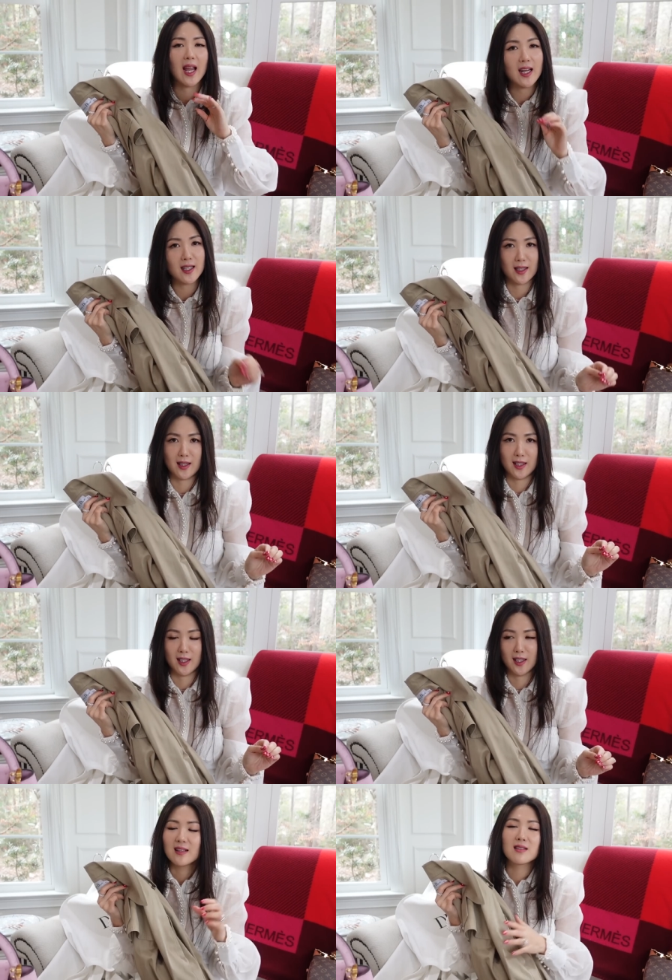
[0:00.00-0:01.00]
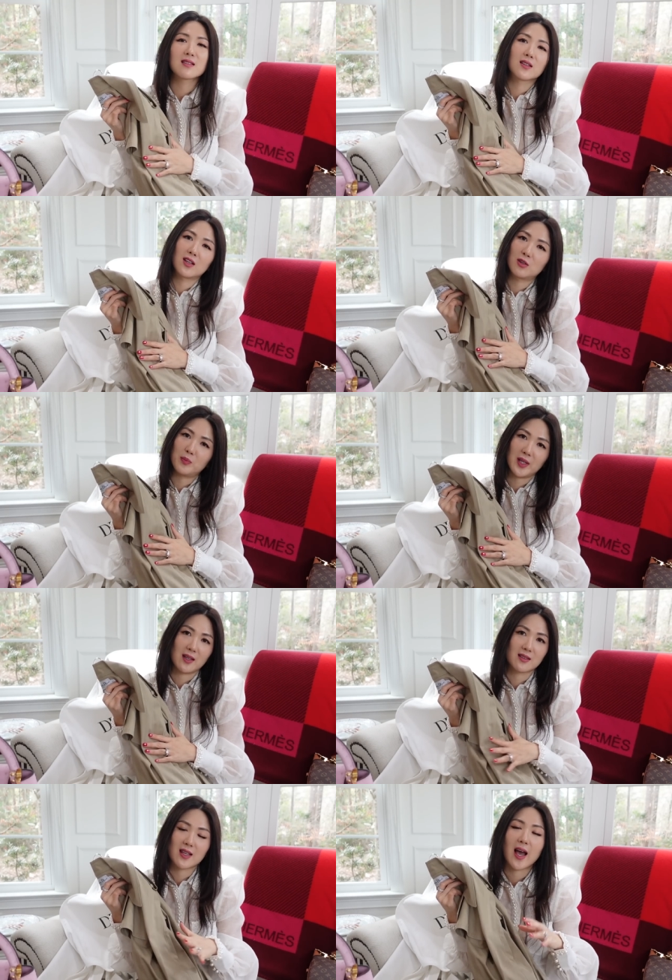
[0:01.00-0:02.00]
anything. This is another
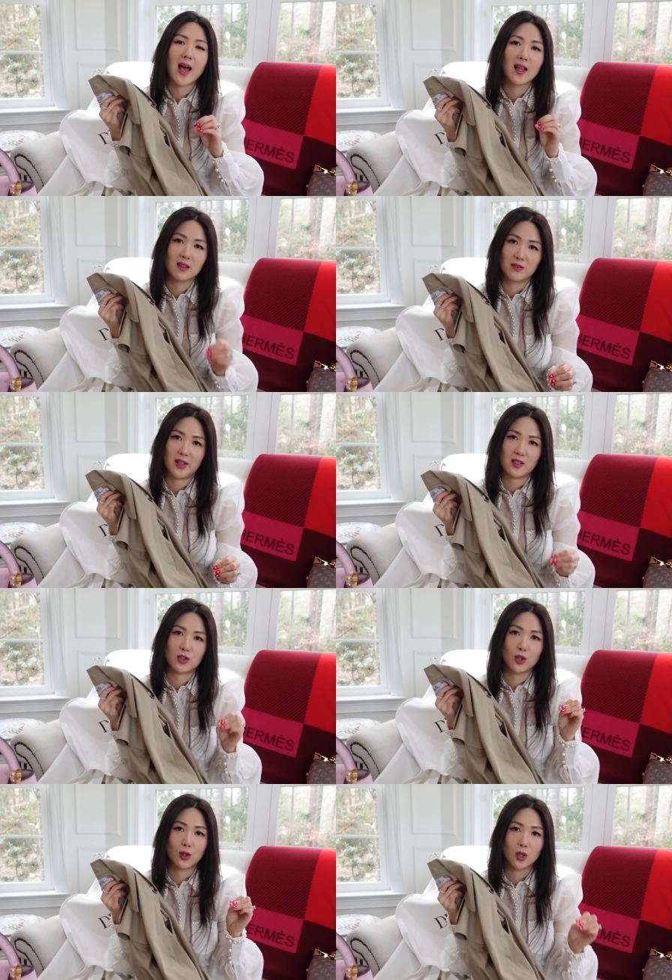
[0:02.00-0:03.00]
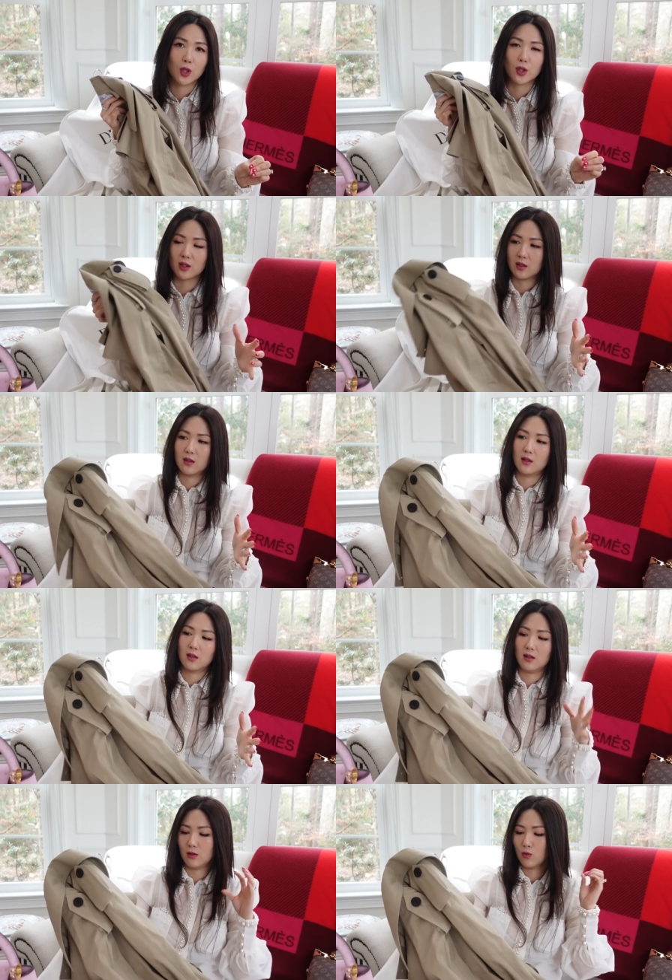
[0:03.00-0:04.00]
piece that elevates your look
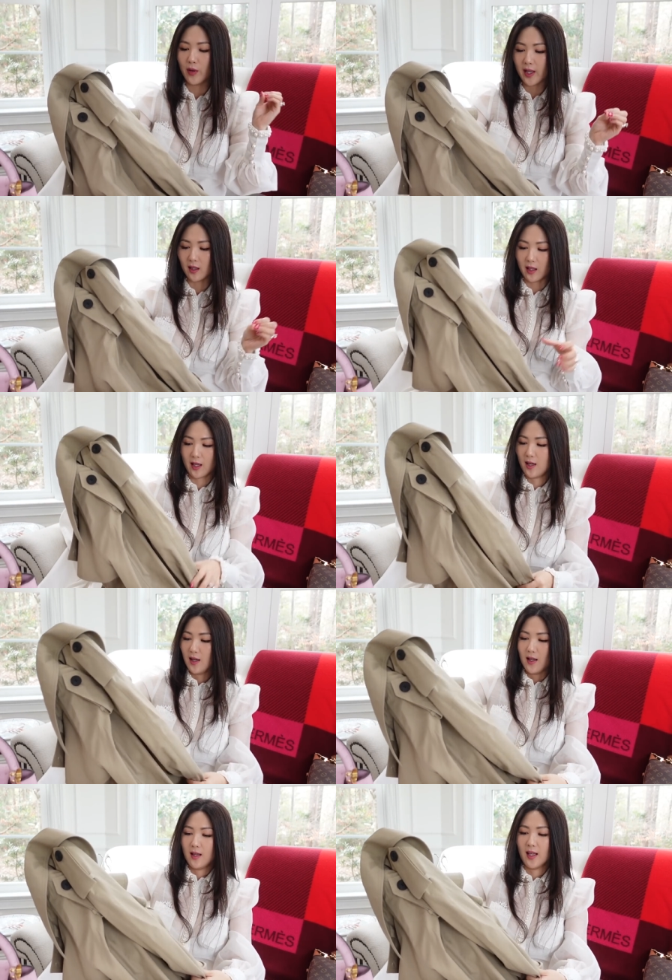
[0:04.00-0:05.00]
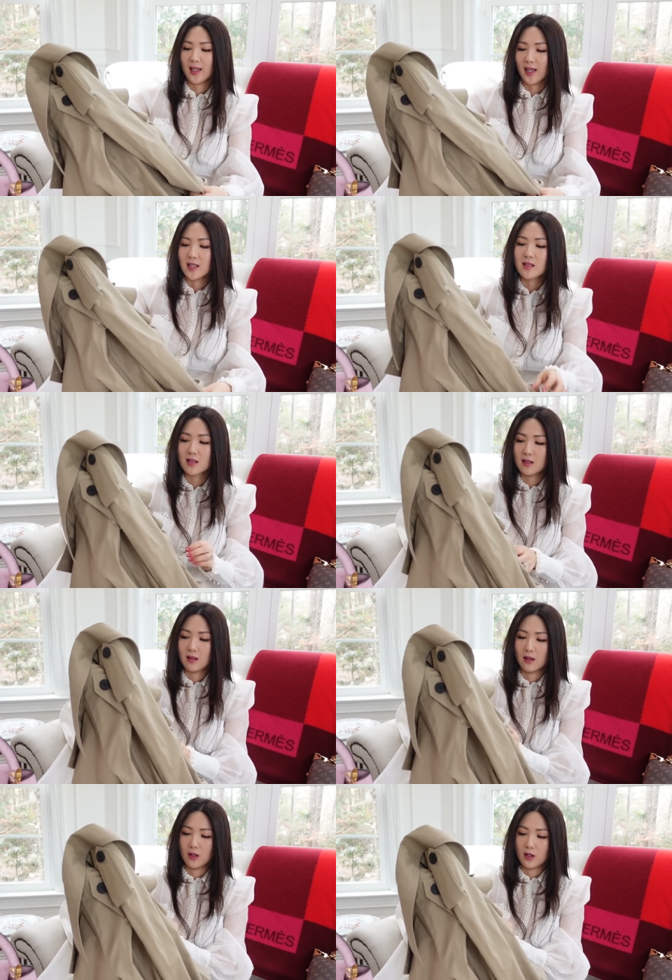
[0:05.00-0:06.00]
quickly, like
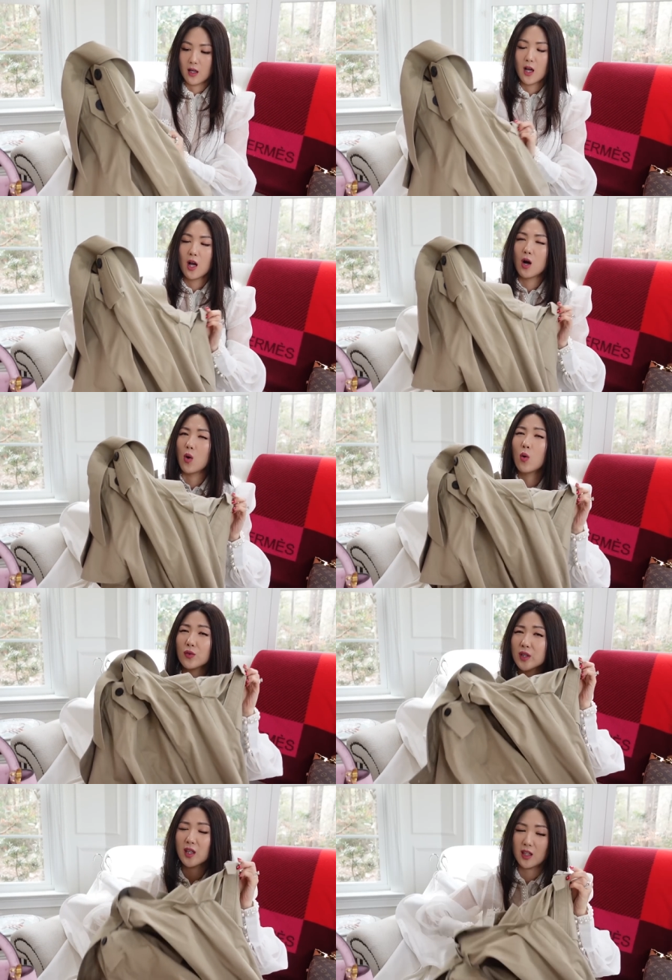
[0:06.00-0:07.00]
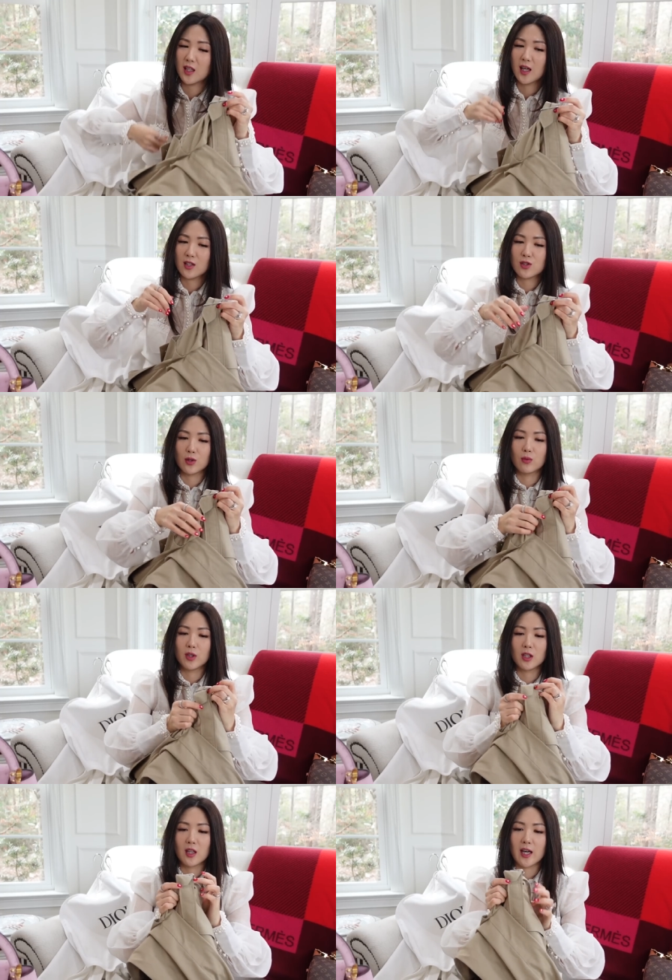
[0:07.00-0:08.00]
instant look. Only thing I don't
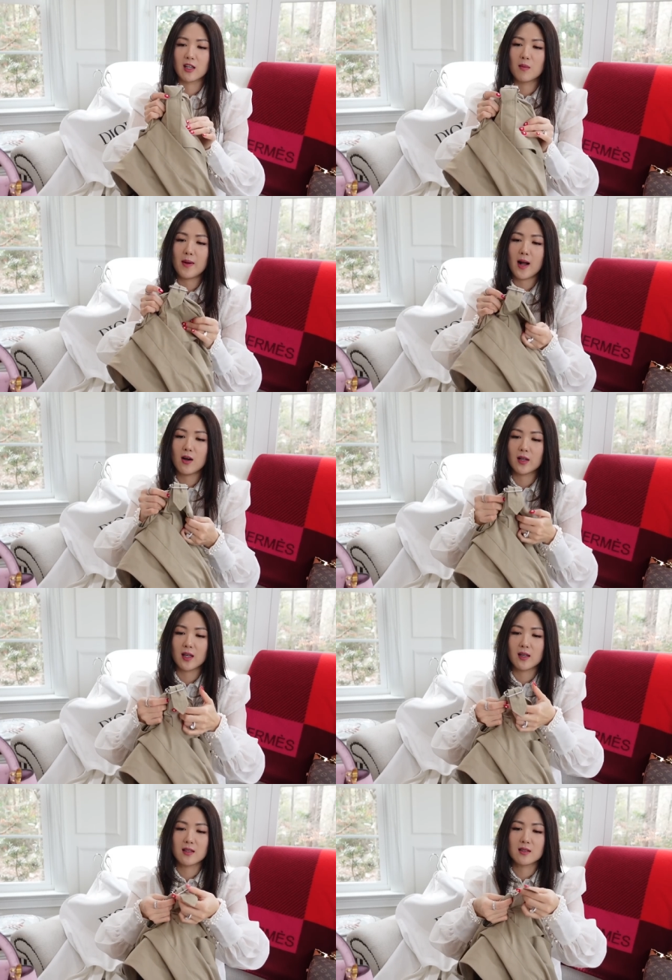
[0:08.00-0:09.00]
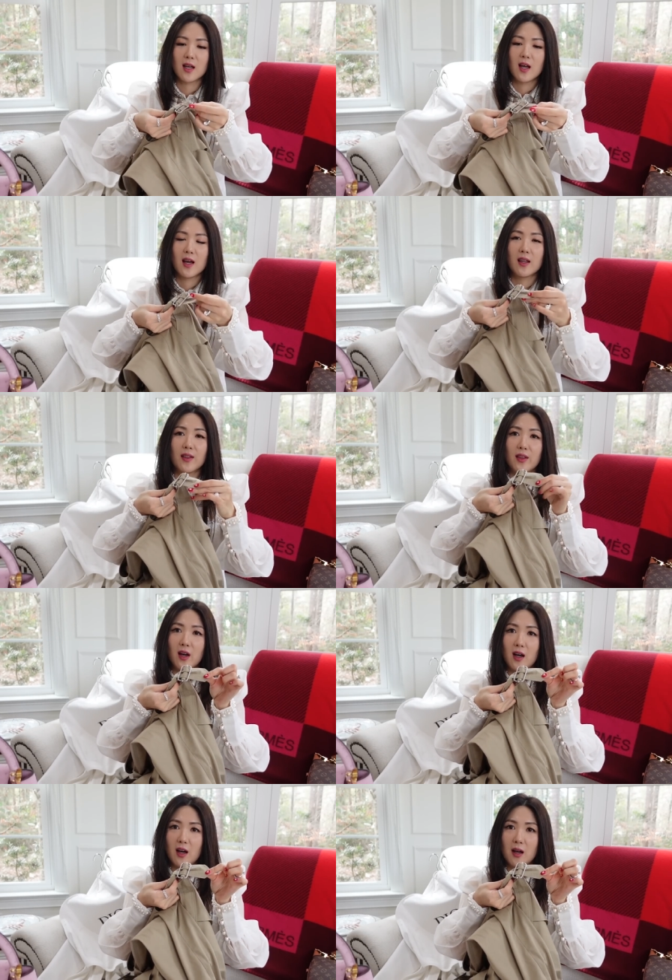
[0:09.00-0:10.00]
really like about is
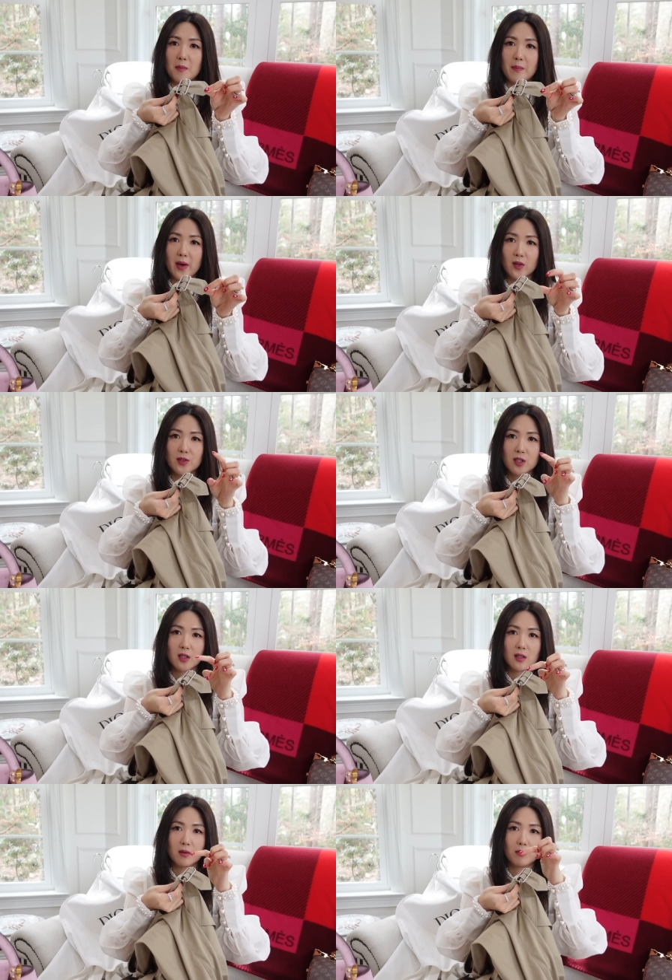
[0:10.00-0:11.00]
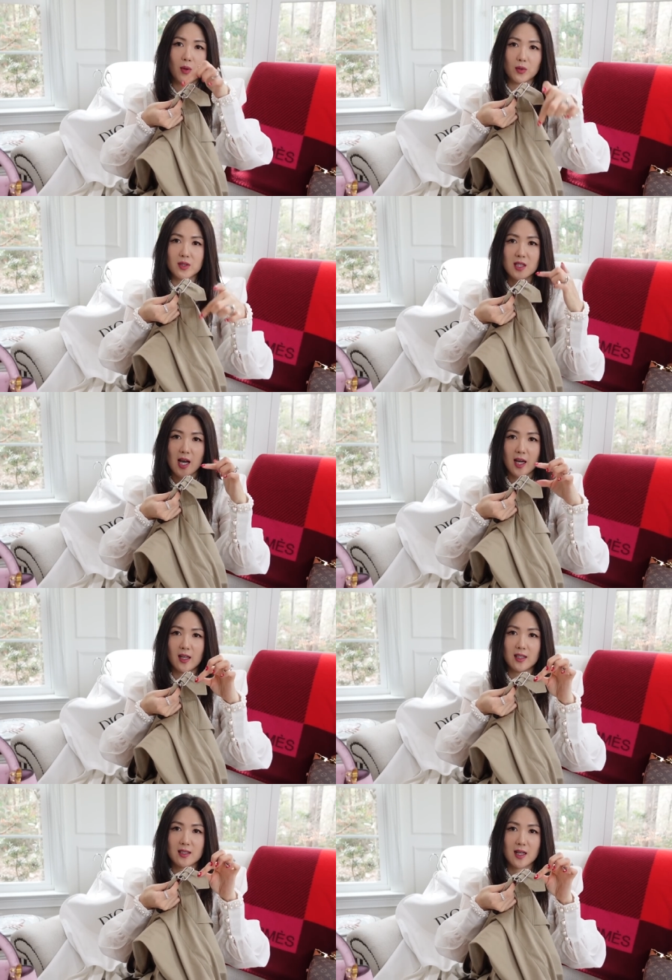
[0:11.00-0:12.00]
the belt, both
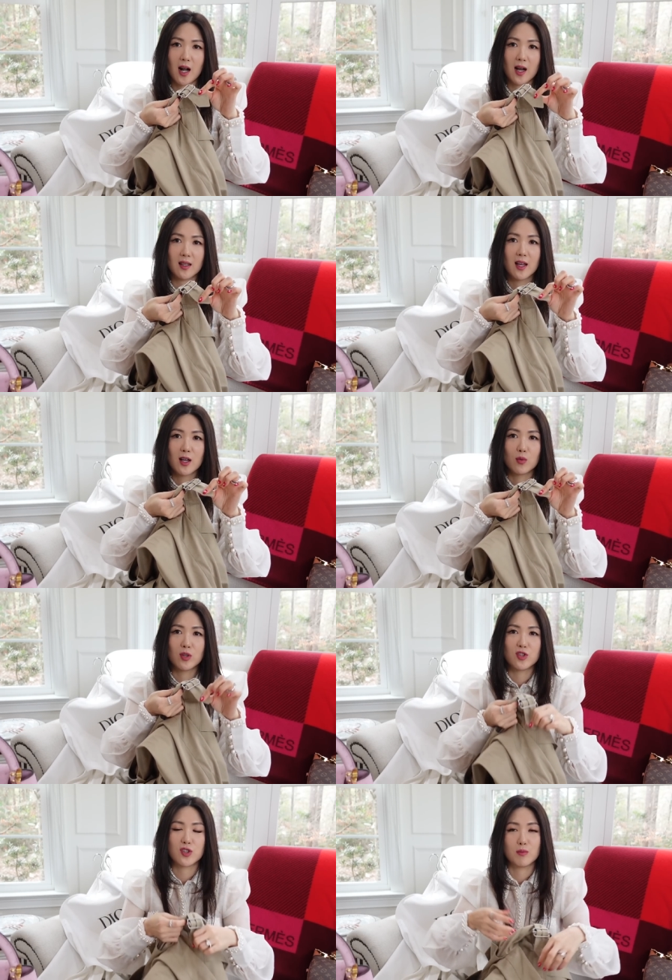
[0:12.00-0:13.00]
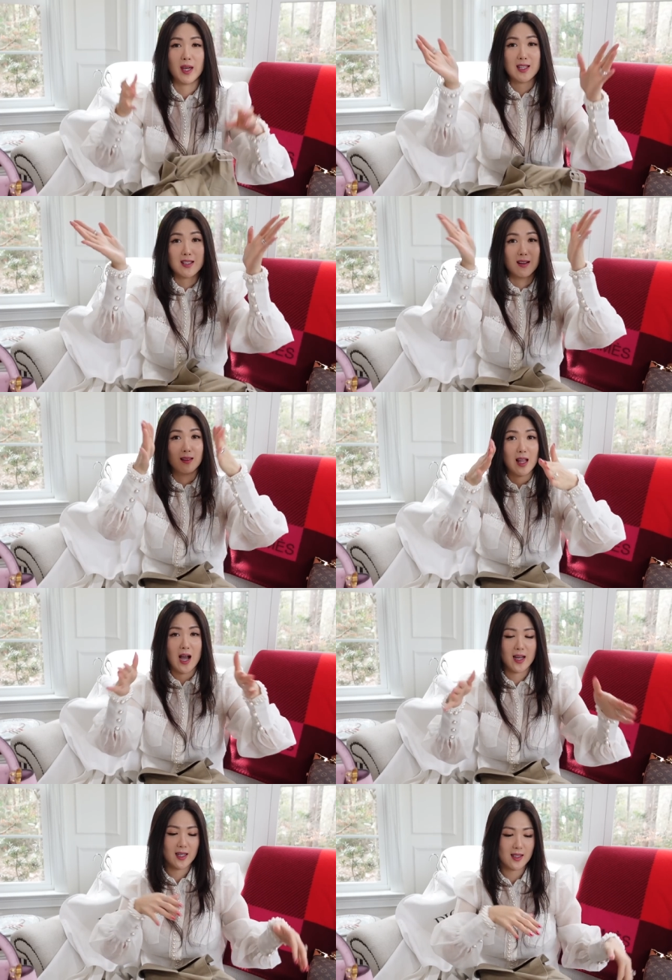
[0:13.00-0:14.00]
sides it's got, which makes the
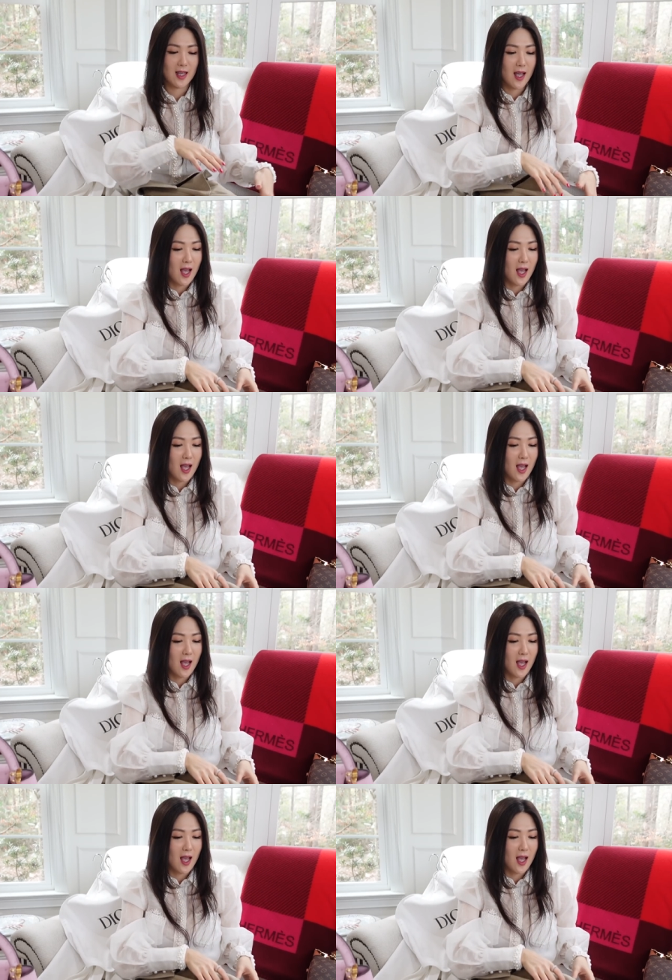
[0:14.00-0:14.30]
line.